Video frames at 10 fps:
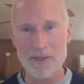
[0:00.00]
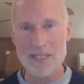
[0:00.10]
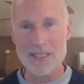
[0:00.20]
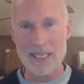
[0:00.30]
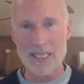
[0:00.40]

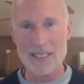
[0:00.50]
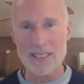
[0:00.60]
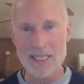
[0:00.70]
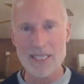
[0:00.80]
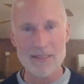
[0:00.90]
It's like
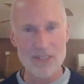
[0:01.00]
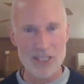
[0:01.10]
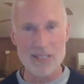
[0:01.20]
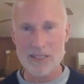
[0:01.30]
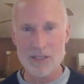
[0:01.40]
clean
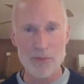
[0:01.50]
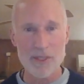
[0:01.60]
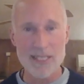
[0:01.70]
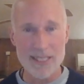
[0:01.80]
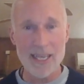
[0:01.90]
cheese. It's a
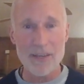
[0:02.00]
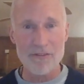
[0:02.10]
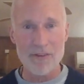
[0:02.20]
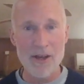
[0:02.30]
pretty safe